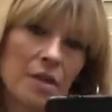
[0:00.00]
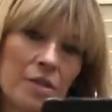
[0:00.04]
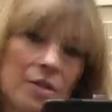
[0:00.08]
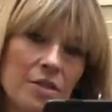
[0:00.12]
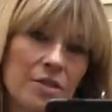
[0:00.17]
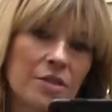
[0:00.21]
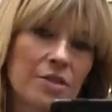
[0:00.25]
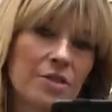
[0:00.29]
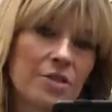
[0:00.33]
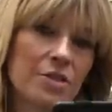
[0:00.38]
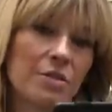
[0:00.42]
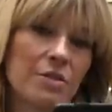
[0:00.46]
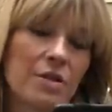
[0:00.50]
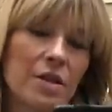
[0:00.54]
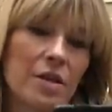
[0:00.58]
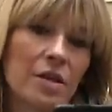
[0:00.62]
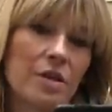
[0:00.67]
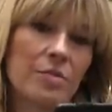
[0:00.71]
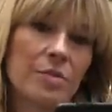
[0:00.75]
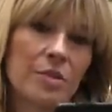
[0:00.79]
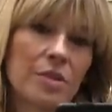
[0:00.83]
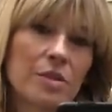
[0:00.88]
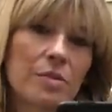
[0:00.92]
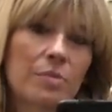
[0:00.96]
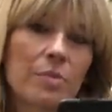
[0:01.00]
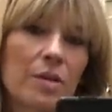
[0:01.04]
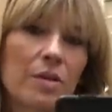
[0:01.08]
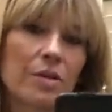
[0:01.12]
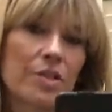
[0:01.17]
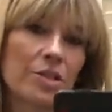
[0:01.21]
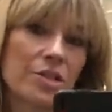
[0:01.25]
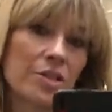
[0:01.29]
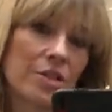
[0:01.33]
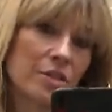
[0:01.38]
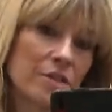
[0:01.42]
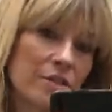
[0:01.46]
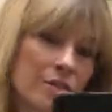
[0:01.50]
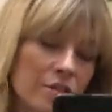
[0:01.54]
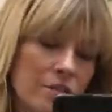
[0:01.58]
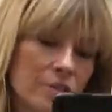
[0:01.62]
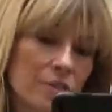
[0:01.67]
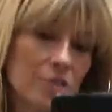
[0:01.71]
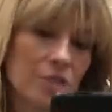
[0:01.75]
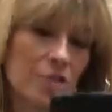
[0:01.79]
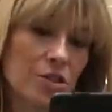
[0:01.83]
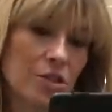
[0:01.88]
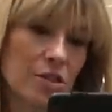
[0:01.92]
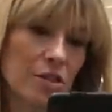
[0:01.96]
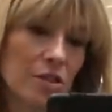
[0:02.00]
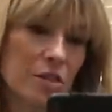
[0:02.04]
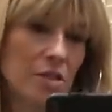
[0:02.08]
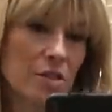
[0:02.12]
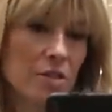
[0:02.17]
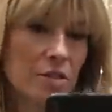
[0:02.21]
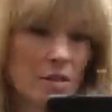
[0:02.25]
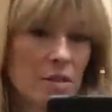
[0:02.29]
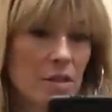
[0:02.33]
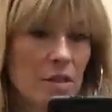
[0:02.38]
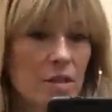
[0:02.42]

You could do it up, you could wear it just as a shirt.